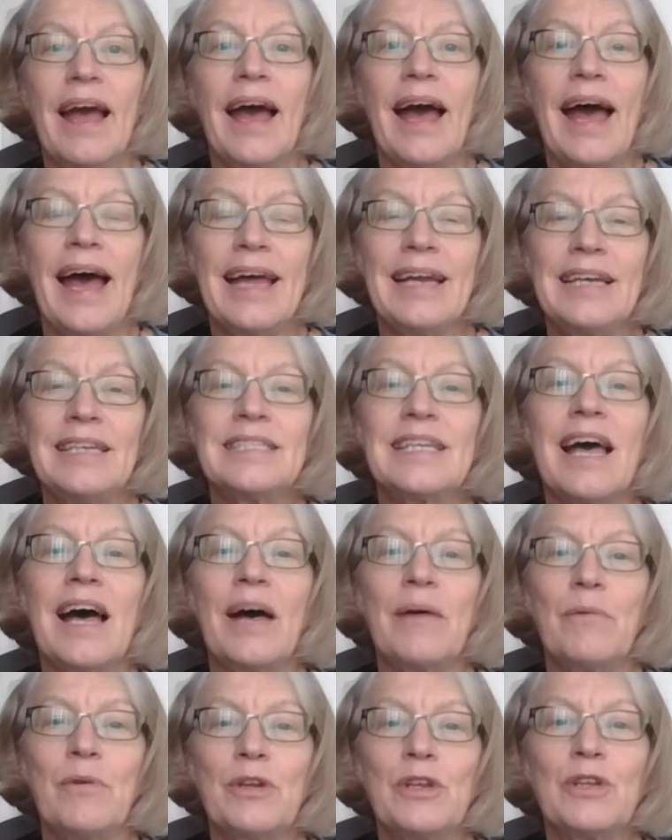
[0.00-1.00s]
And I
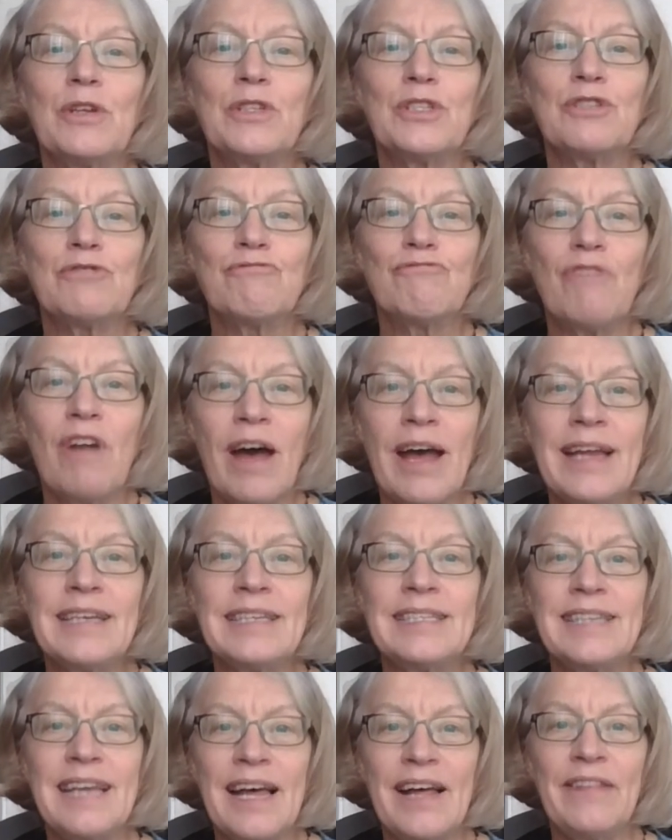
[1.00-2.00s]
want you to write
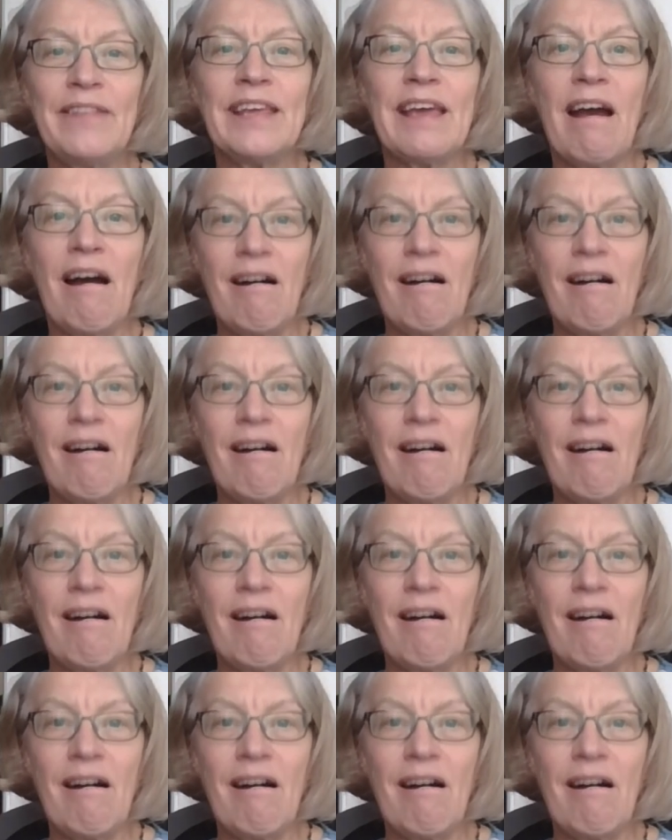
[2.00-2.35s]
down the